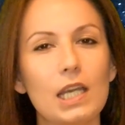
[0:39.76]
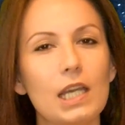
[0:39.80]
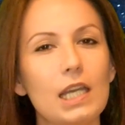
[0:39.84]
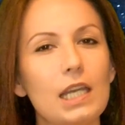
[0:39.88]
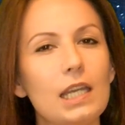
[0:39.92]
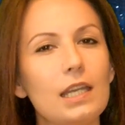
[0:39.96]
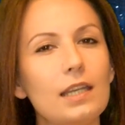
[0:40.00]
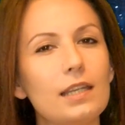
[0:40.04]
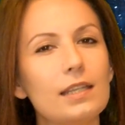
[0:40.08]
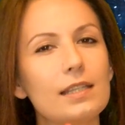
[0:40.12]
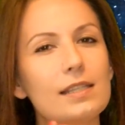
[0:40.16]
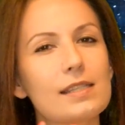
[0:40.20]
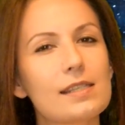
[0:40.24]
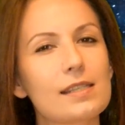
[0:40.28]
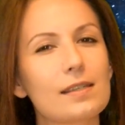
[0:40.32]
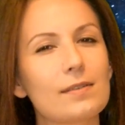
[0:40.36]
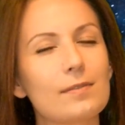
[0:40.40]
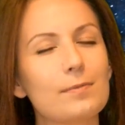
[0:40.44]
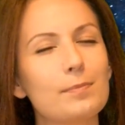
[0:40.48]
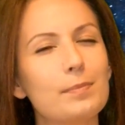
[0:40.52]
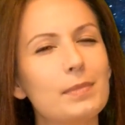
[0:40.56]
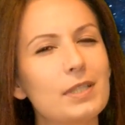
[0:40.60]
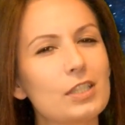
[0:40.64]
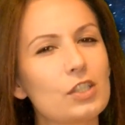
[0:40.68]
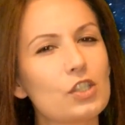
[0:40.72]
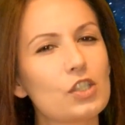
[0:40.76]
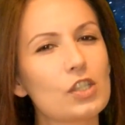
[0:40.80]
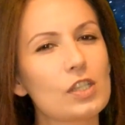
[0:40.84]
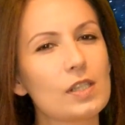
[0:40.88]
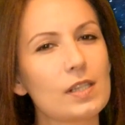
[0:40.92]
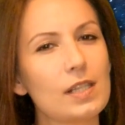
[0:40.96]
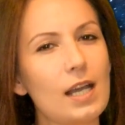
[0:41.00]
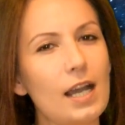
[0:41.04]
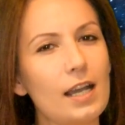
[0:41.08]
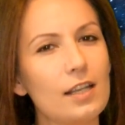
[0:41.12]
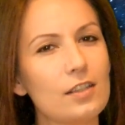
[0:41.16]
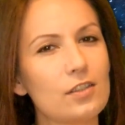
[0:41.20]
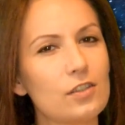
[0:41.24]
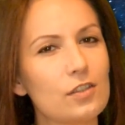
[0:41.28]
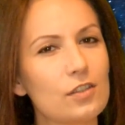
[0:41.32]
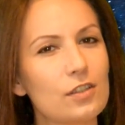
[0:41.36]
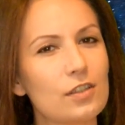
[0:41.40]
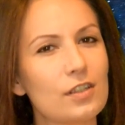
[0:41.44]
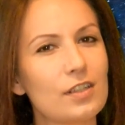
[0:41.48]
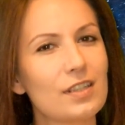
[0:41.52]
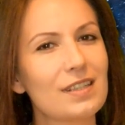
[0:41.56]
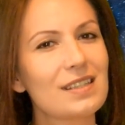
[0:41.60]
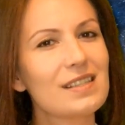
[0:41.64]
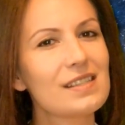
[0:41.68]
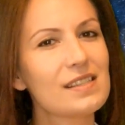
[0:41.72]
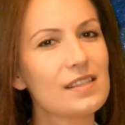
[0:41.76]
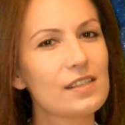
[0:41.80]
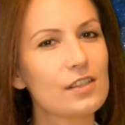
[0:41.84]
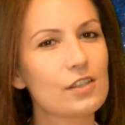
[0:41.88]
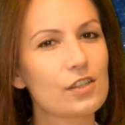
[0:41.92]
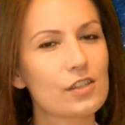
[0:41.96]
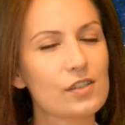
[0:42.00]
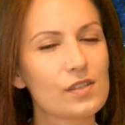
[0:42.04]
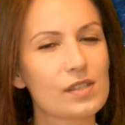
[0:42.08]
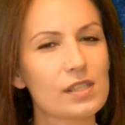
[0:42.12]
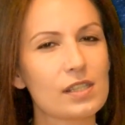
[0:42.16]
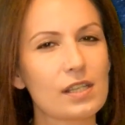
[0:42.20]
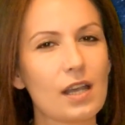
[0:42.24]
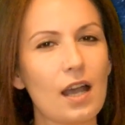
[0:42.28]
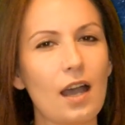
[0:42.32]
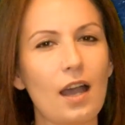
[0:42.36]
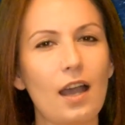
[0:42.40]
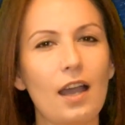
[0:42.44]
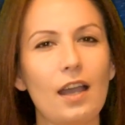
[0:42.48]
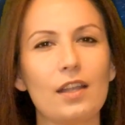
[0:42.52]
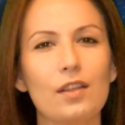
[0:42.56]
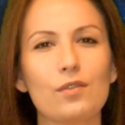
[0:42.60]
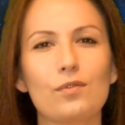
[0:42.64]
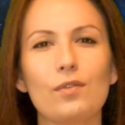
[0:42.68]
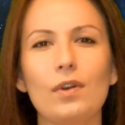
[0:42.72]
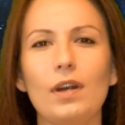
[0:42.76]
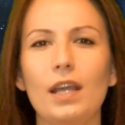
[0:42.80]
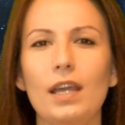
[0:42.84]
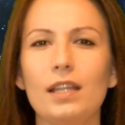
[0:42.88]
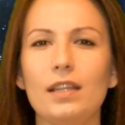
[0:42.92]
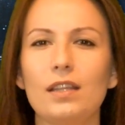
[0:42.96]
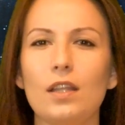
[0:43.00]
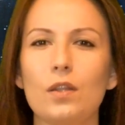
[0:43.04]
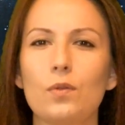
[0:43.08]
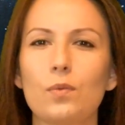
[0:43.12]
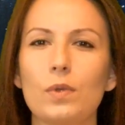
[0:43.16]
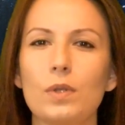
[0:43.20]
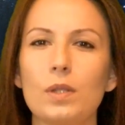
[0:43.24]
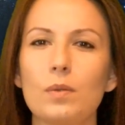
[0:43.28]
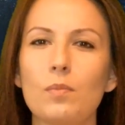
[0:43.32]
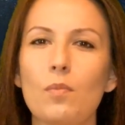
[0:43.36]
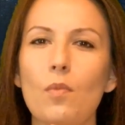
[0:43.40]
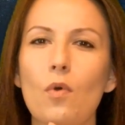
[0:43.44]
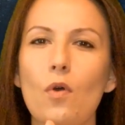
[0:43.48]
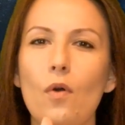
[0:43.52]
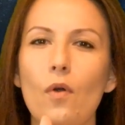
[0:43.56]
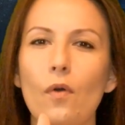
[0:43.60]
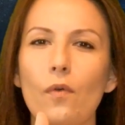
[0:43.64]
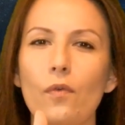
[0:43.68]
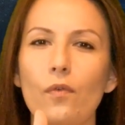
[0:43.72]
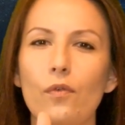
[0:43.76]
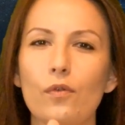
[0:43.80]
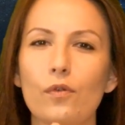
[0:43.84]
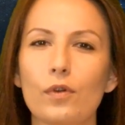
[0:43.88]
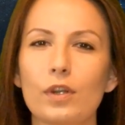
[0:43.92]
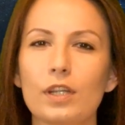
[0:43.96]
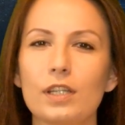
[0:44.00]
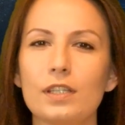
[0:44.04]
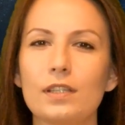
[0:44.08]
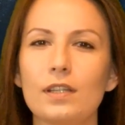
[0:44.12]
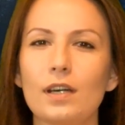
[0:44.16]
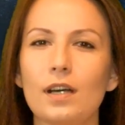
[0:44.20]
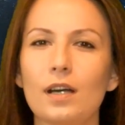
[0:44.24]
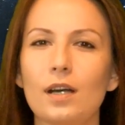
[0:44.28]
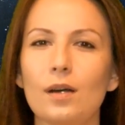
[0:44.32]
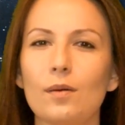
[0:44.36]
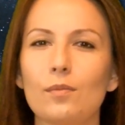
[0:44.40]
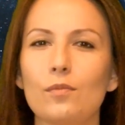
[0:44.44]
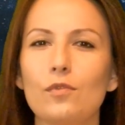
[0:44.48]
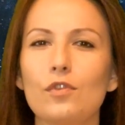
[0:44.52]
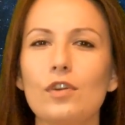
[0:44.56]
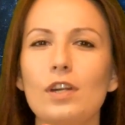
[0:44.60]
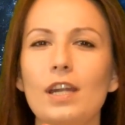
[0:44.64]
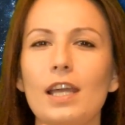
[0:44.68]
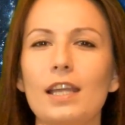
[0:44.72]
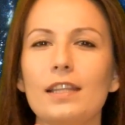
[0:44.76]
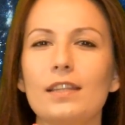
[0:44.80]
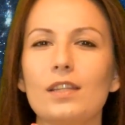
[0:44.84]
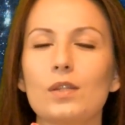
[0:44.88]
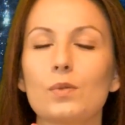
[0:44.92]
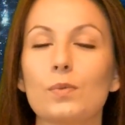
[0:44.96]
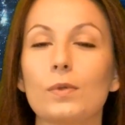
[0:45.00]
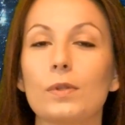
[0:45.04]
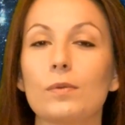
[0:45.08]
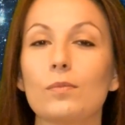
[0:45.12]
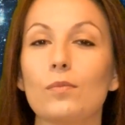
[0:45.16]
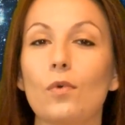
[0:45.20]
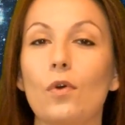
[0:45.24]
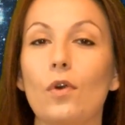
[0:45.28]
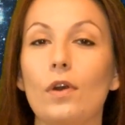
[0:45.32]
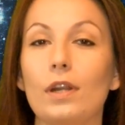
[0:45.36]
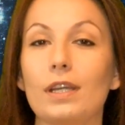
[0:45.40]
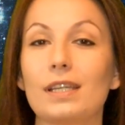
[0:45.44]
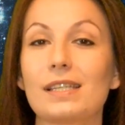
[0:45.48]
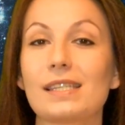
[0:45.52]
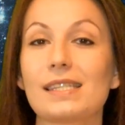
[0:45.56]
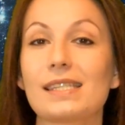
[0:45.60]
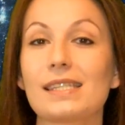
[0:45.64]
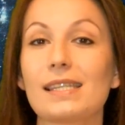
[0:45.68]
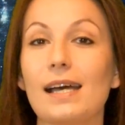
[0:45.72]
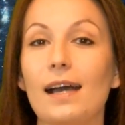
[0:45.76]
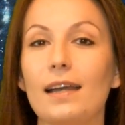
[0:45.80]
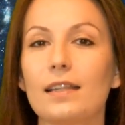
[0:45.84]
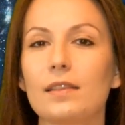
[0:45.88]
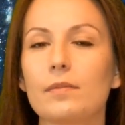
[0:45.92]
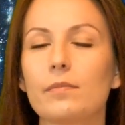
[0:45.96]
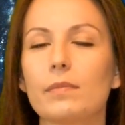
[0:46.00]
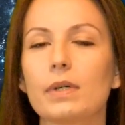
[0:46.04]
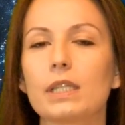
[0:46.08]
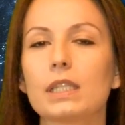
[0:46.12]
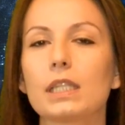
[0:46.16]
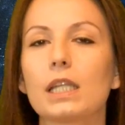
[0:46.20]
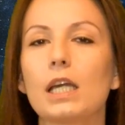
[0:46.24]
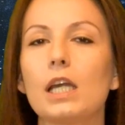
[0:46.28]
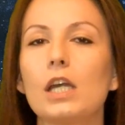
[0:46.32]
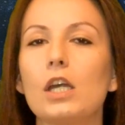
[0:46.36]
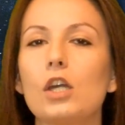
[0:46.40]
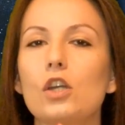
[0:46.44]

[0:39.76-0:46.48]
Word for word: It's a much lighter, easier sign, related with more freedom, related with more excitement.